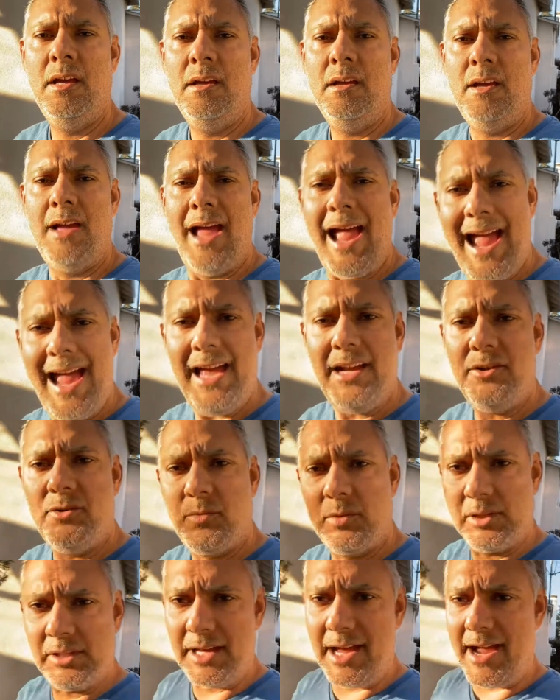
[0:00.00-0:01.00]
And we're
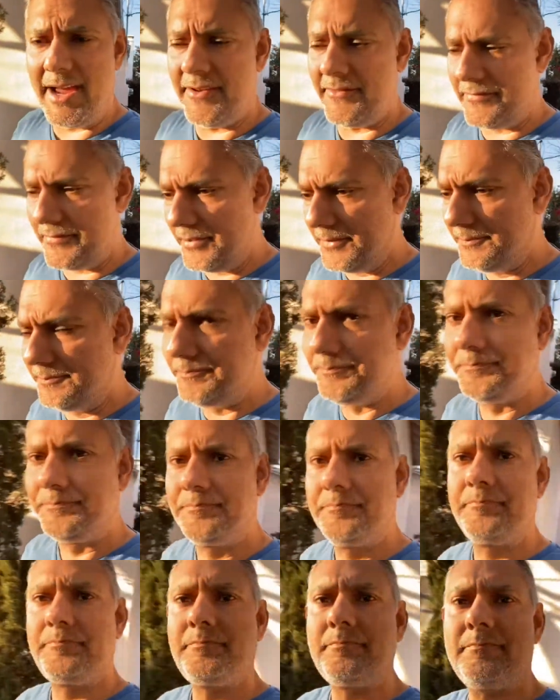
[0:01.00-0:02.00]
live.
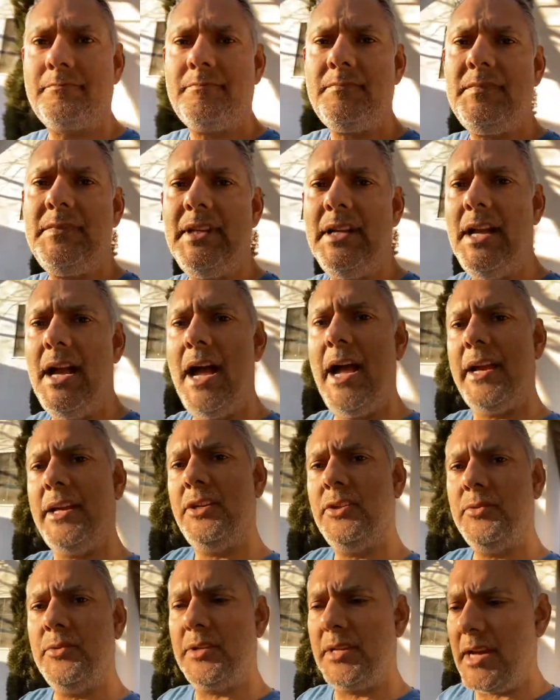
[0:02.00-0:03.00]
How you
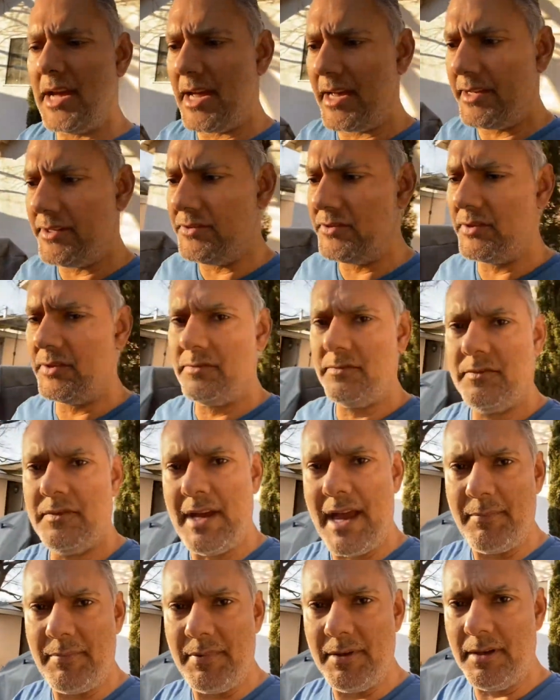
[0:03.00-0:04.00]
doing, guys?
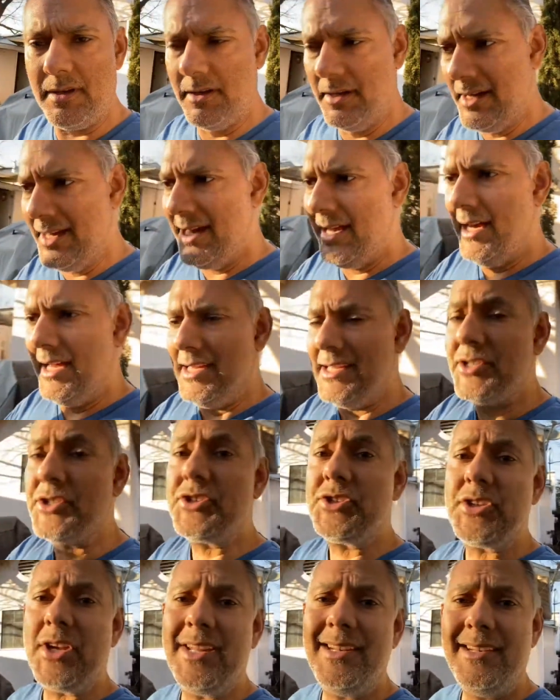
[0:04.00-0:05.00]
Happy
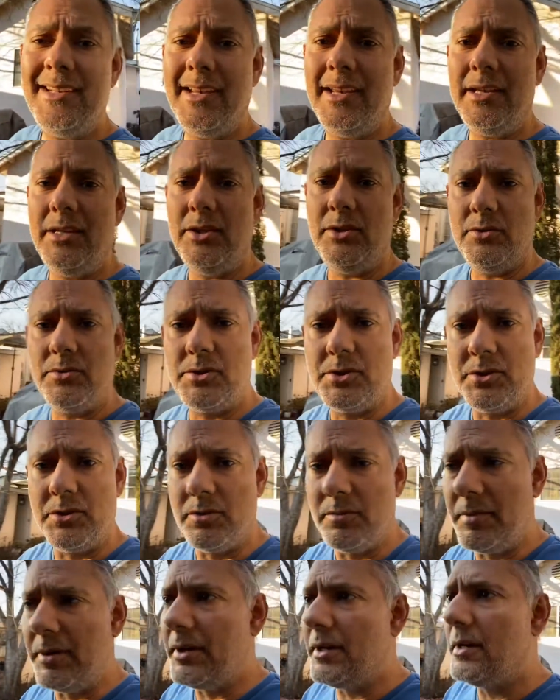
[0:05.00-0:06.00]
Sunday,
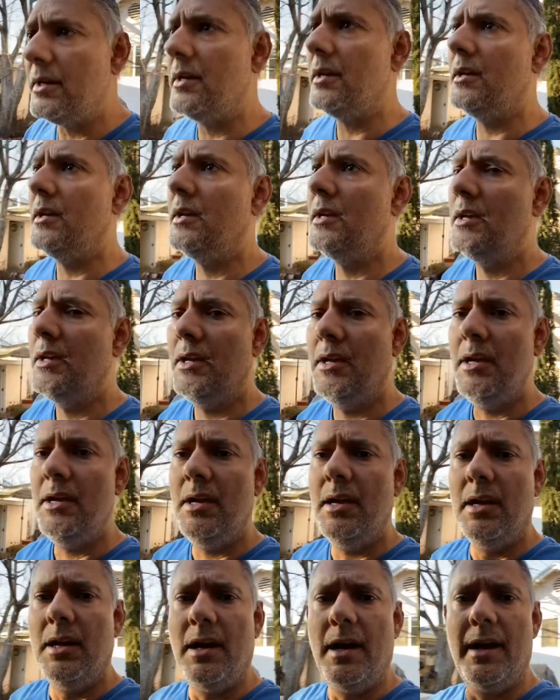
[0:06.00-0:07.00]
YouTube.
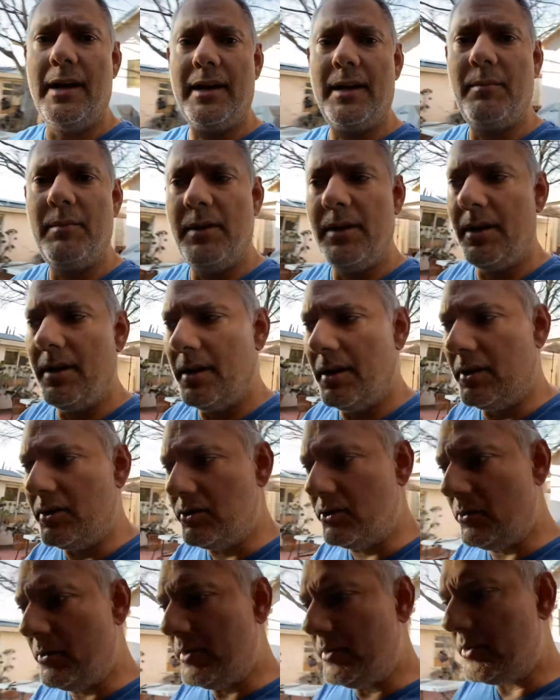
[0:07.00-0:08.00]
I am
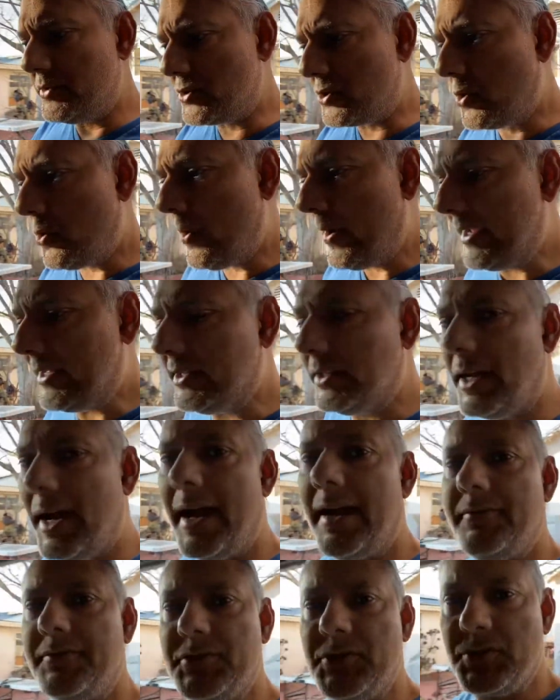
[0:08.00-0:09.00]
doing this quick
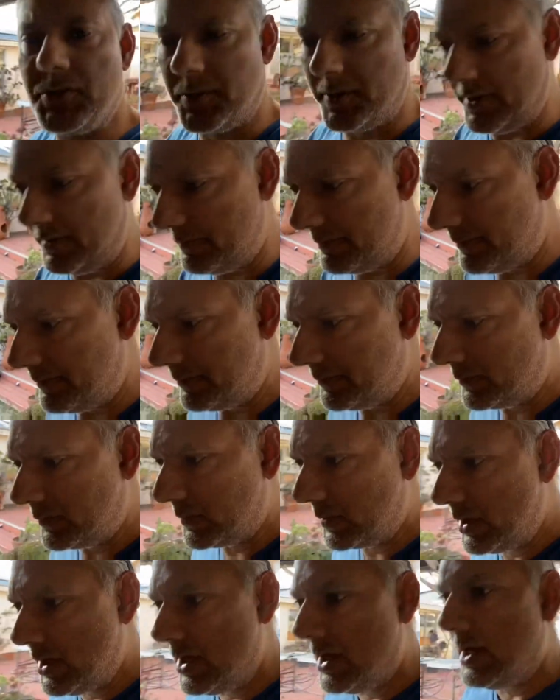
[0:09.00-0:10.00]
live stream
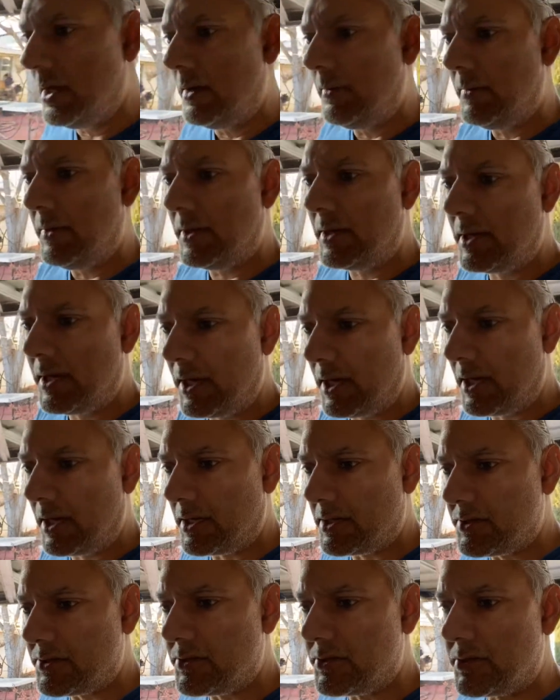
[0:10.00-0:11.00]

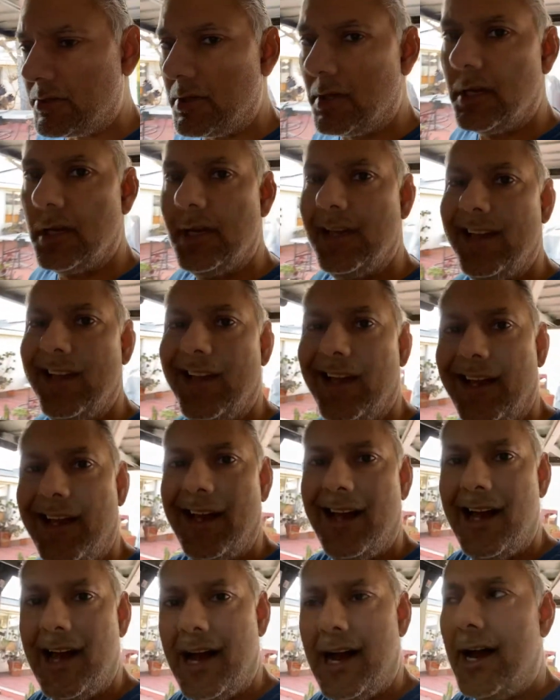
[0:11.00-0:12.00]
because
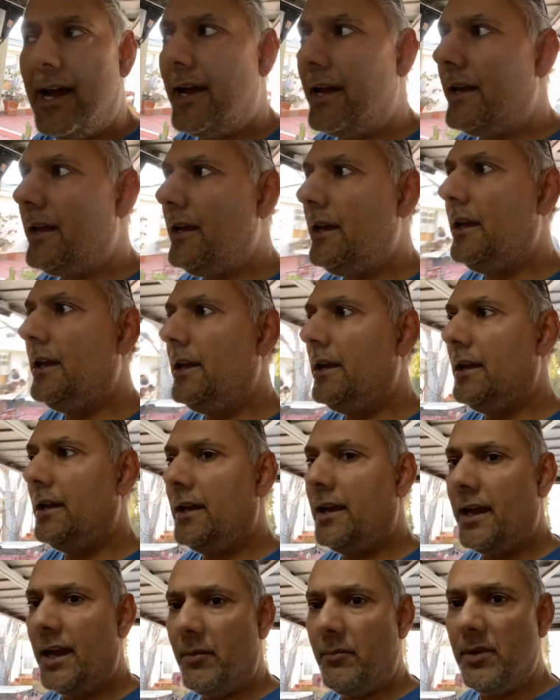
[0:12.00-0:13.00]
I
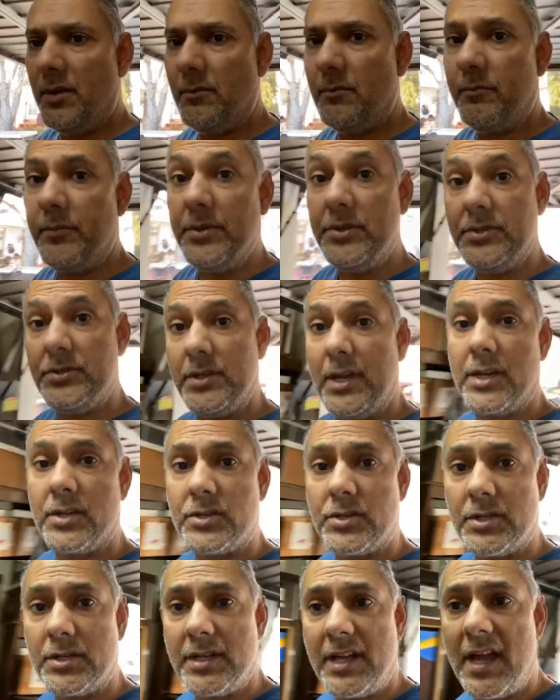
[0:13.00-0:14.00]
am in
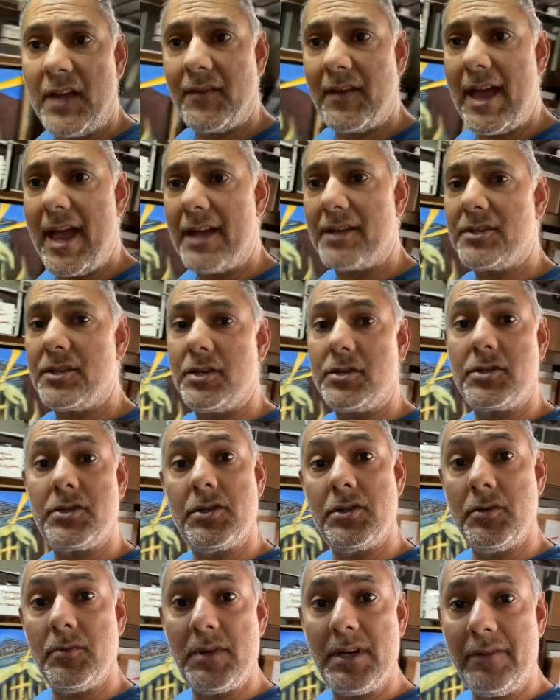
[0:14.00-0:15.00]
possession, have access
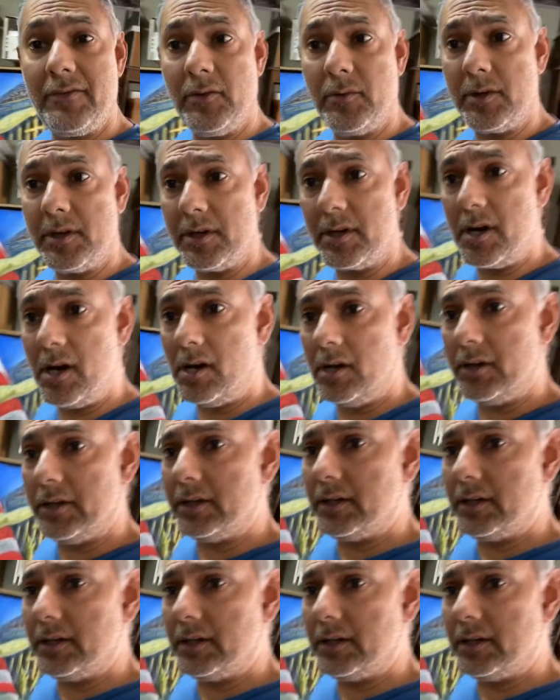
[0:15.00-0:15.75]
to, whatever you want to call it,